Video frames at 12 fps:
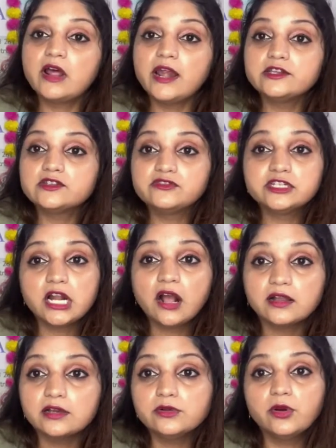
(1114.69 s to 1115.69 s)
flights or Sri
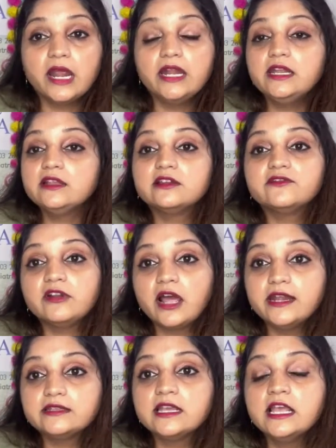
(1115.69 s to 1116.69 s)
Lankan or any other
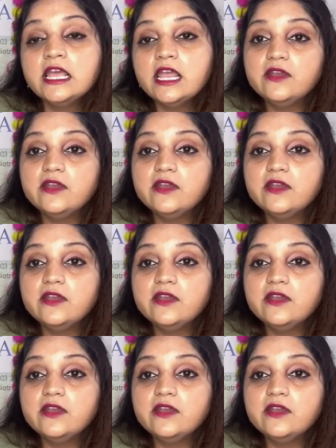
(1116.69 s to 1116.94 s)
flights.